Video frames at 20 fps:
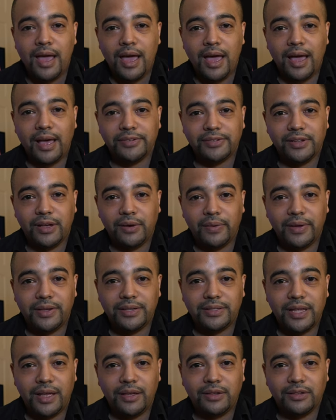As
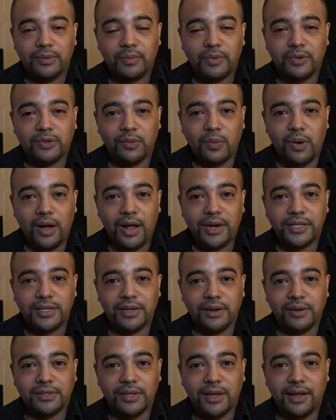always, thanks so much for
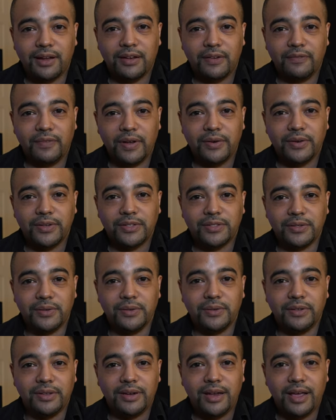watching. I'll talk to you very
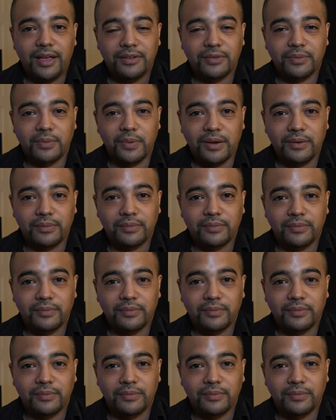soon in the next one.